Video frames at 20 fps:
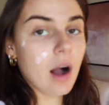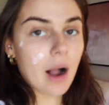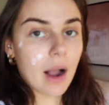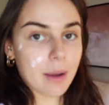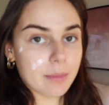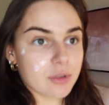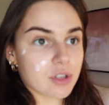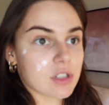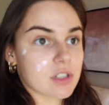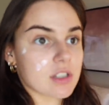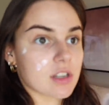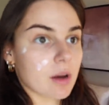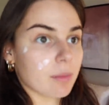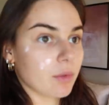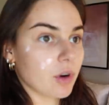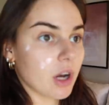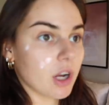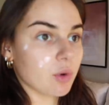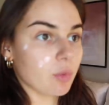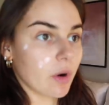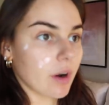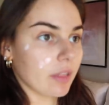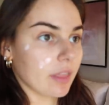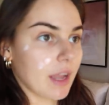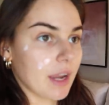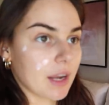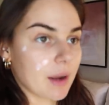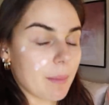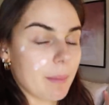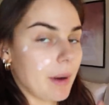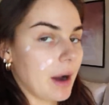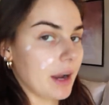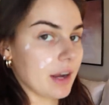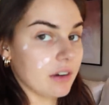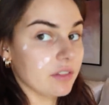I'm just someone where like my